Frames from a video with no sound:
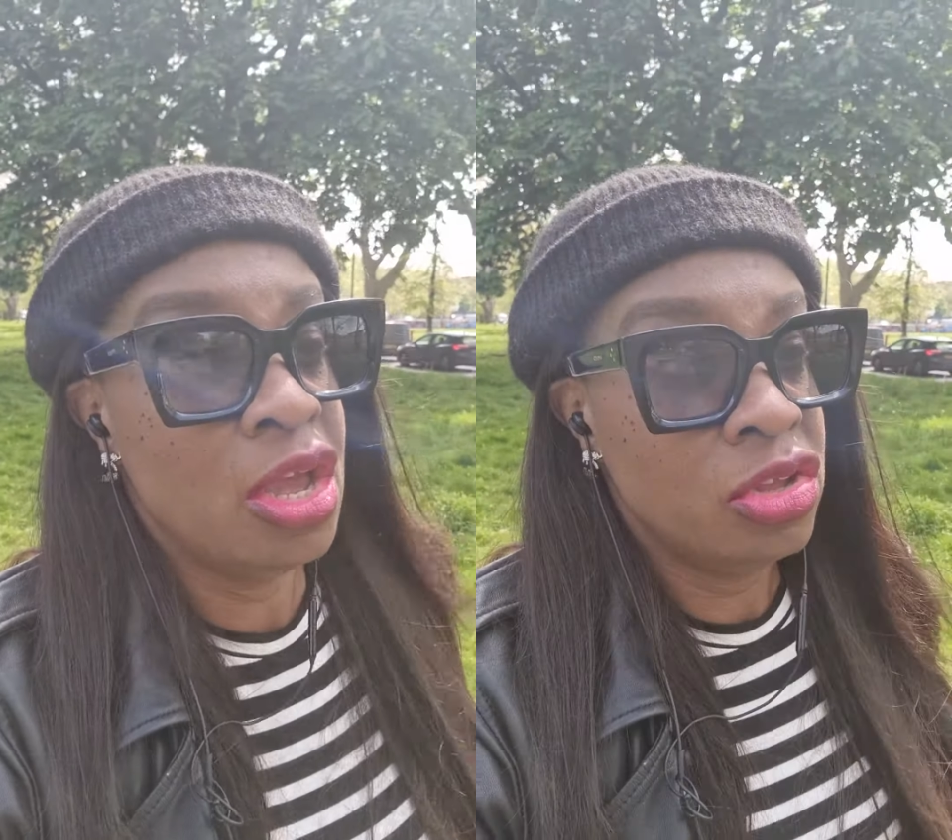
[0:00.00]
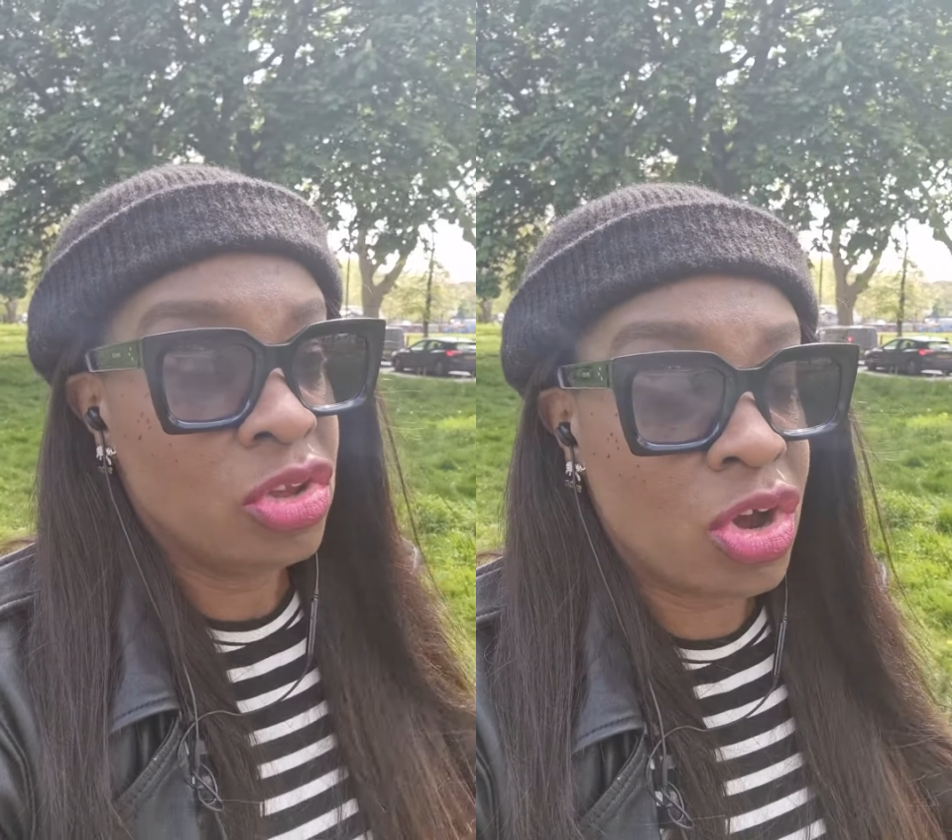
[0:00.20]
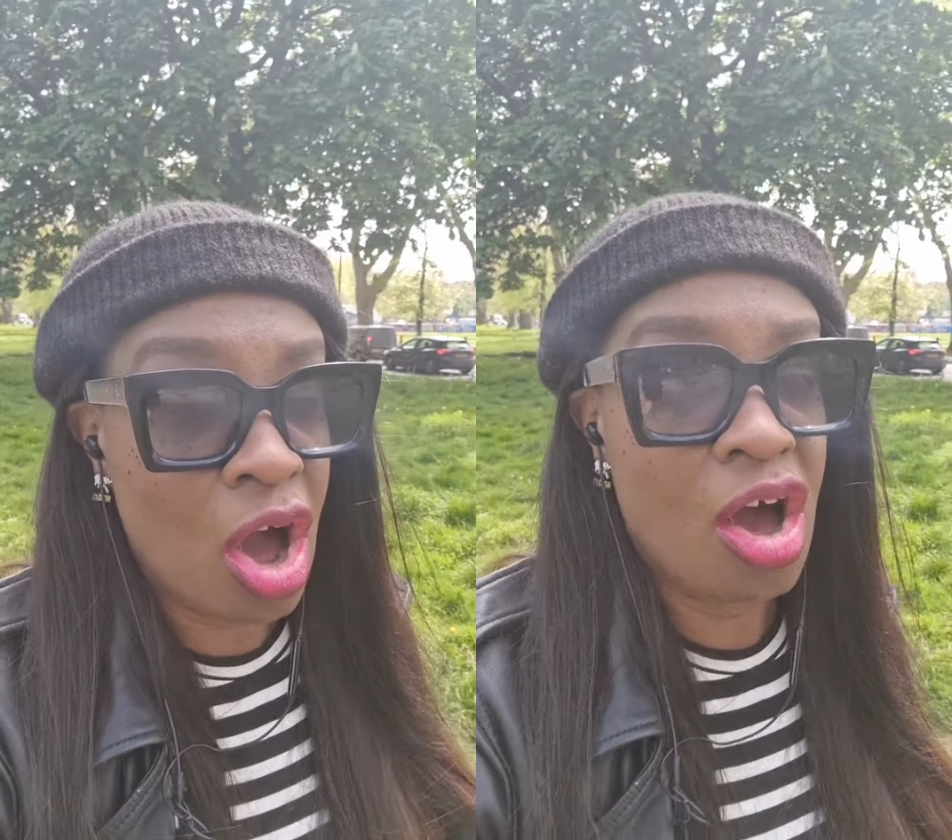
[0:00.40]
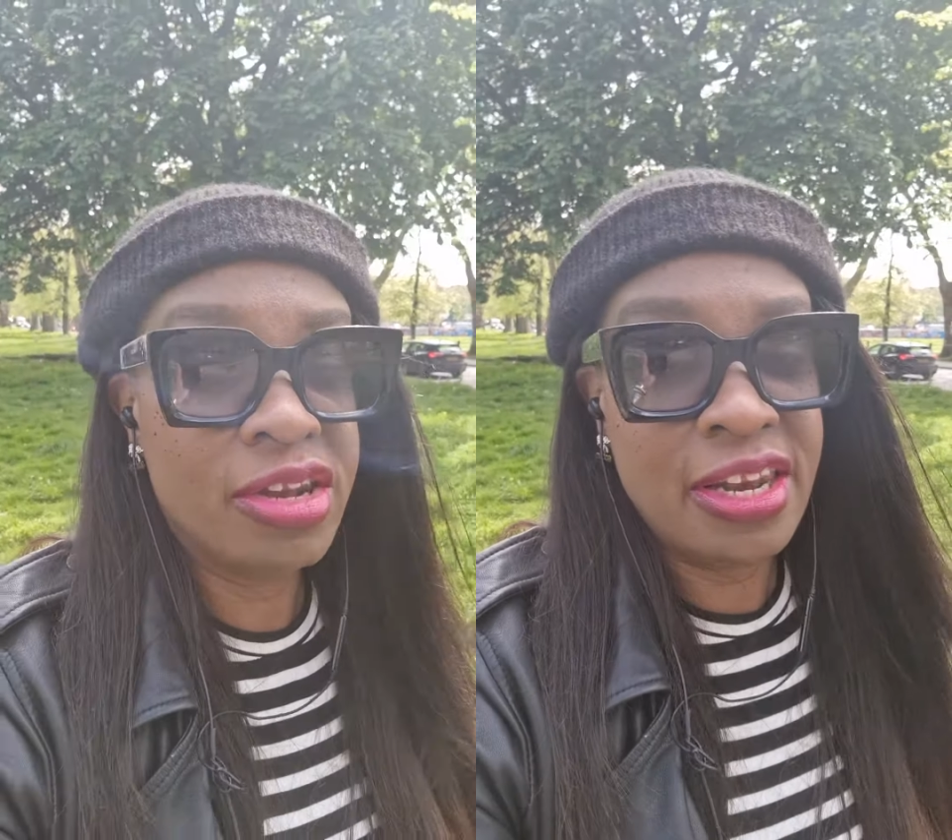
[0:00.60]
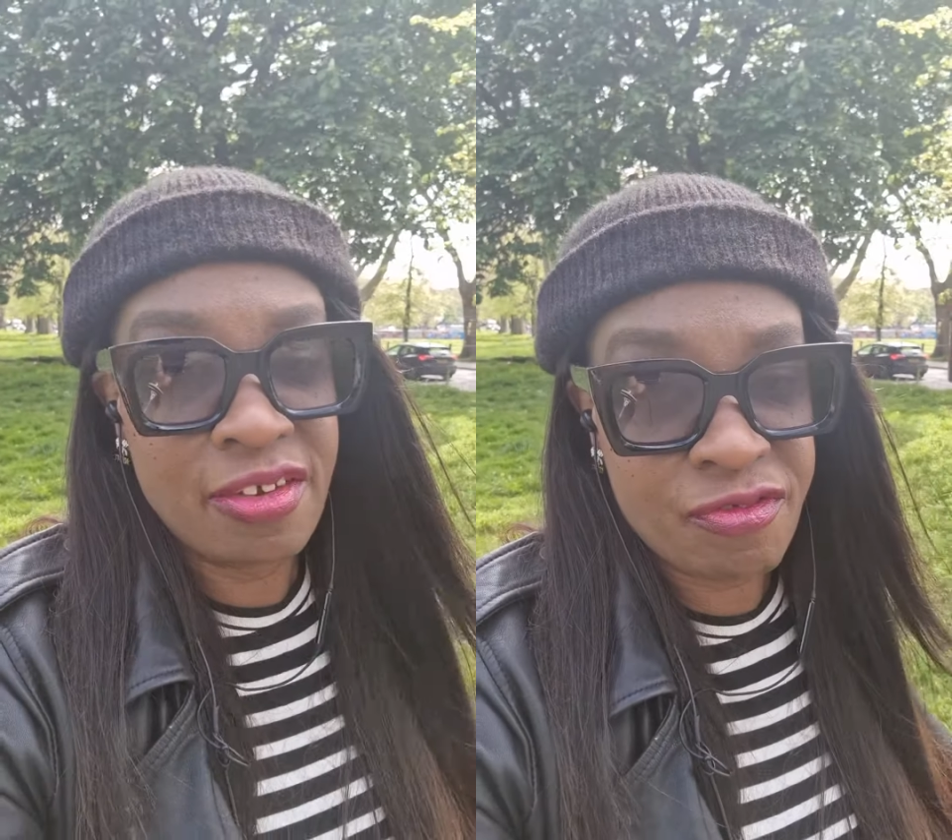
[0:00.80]
You can't
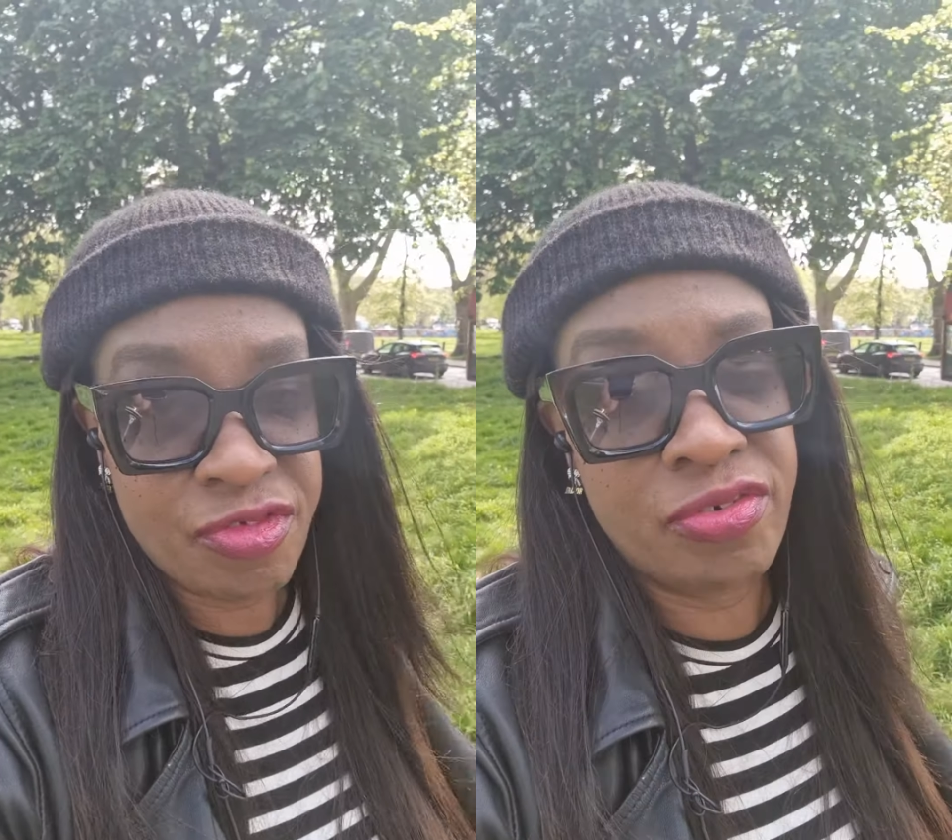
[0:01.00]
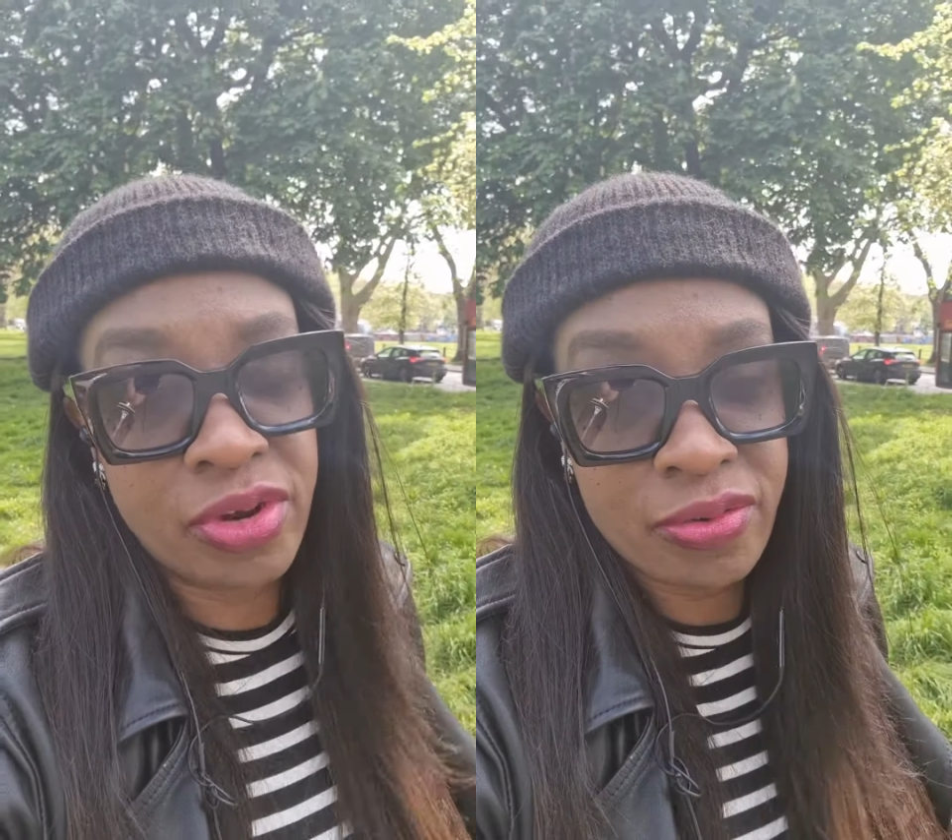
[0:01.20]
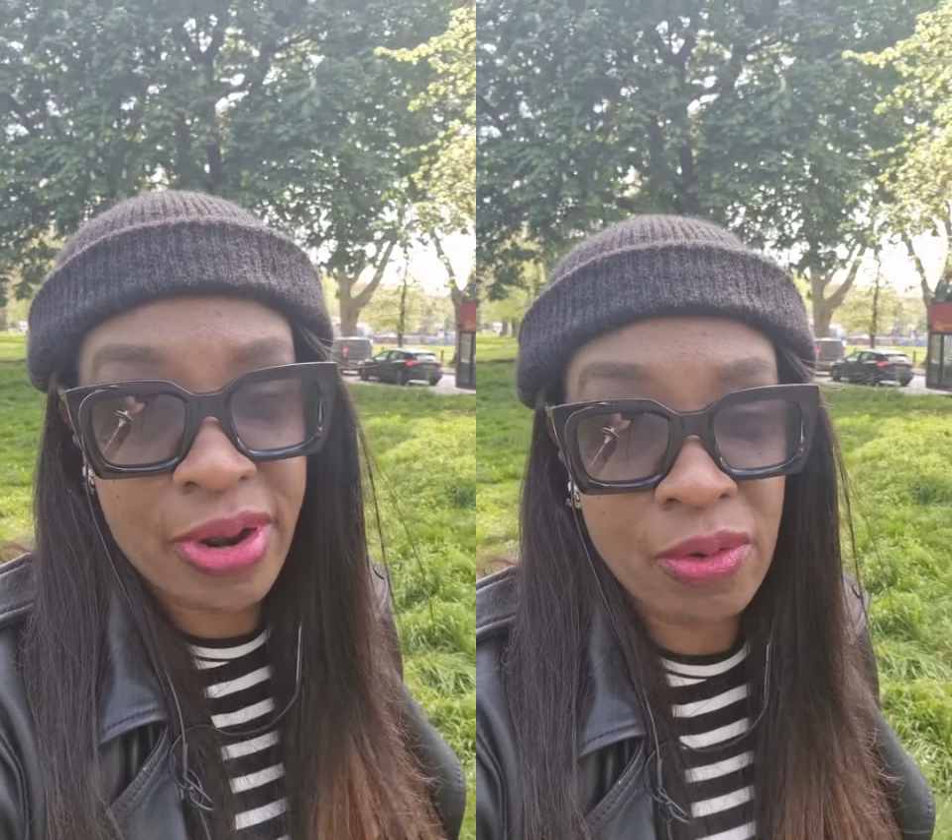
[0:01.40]
live through regret.